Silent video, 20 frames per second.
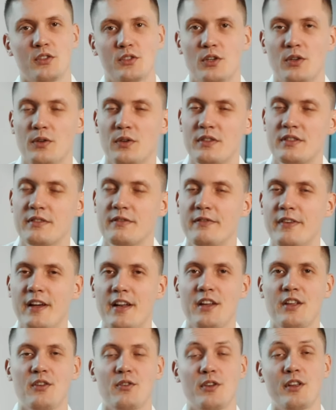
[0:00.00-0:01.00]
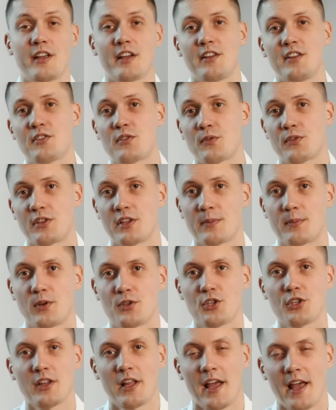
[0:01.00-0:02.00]
So it's a very unique and interesting
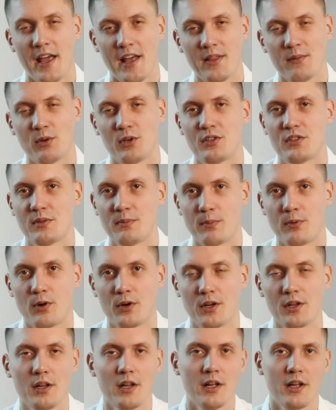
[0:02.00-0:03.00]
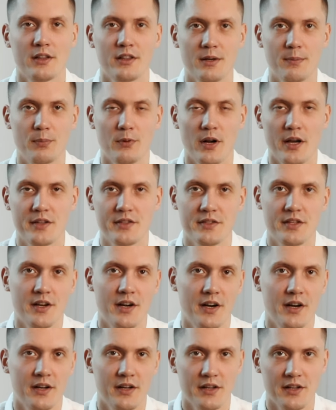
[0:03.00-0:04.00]
project, and what is important, the price
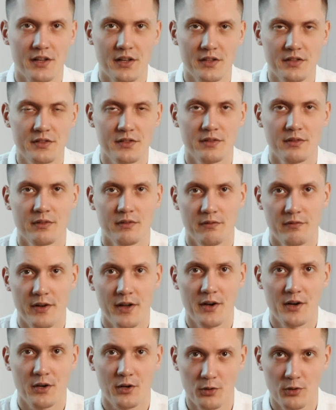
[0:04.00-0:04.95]
there is very